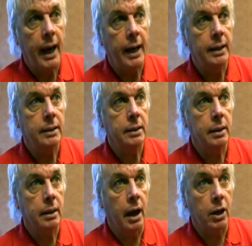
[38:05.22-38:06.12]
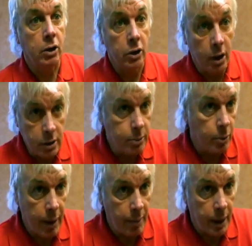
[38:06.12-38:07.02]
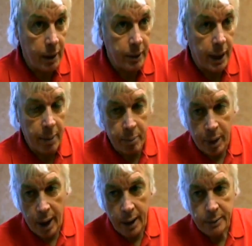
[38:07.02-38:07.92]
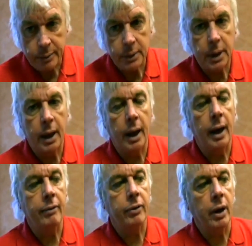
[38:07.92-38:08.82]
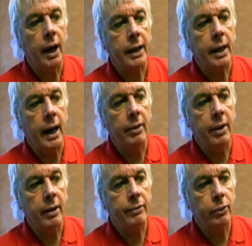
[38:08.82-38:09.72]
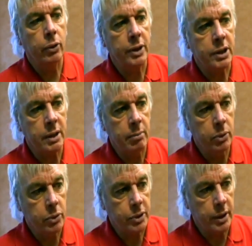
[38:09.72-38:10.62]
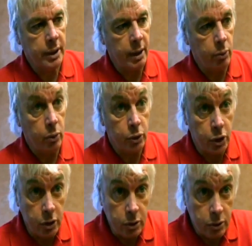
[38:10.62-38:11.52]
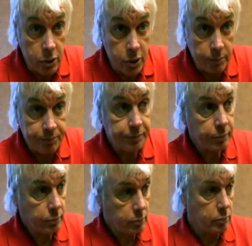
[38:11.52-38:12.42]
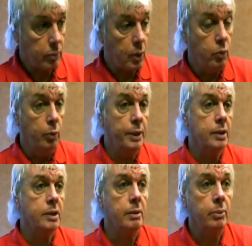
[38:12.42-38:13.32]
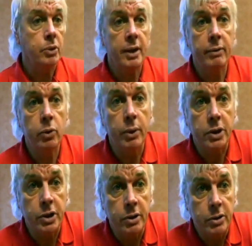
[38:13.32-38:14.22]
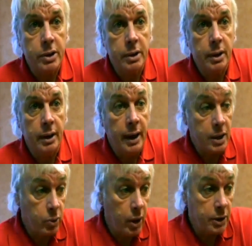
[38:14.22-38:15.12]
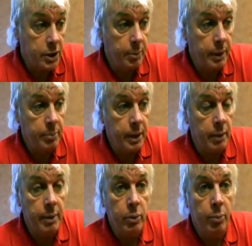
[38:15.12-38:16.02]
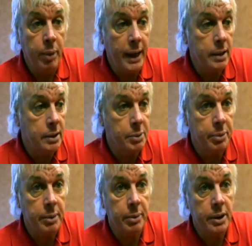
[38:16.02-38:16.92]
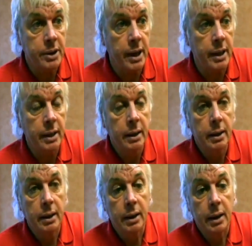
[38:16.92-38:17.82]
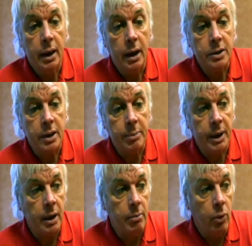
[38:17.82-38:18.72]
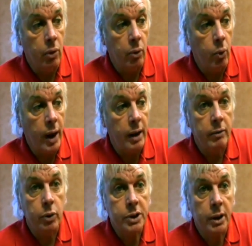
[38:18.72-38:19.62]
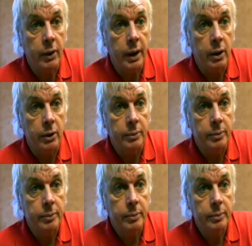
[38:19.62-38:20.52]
and a global Babylonian Empire, if you like, and therefore the symbols that they will use will be the symbols they've always used, and that's where it's becoming more blatant to people as they become more aware of what's going on.